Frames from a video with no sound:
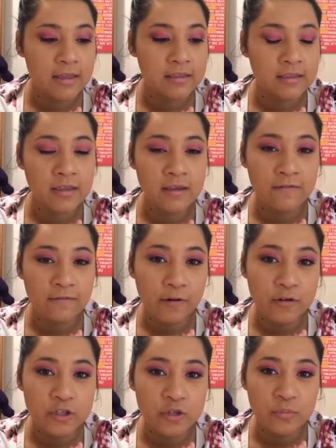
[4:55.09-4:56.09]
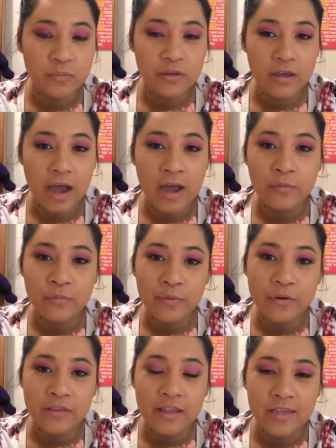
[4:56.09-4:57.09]
The first two I
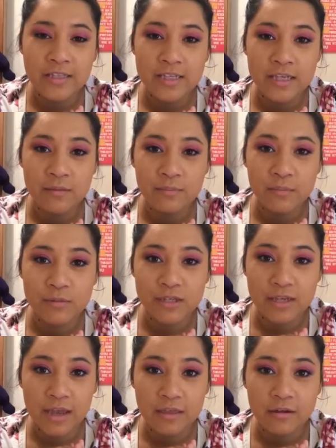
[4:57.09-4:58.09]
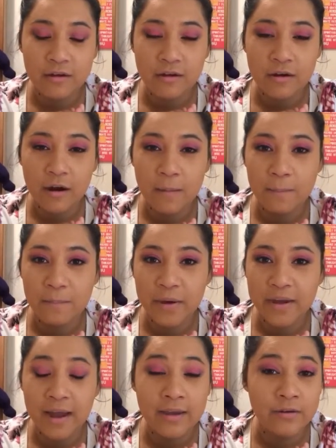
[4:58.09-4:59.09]
would like to keep them together,
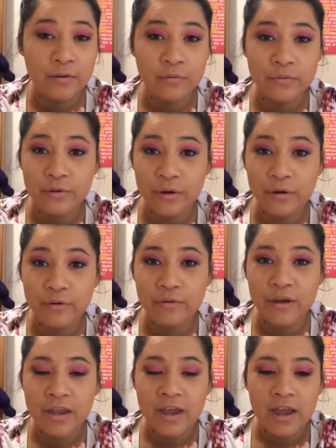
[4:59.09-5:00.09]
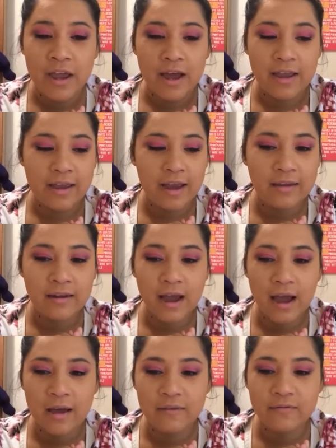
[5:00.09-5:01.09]
but I don't know. I kind of
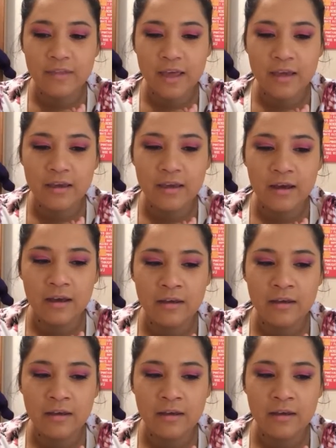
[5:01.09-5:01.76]
have like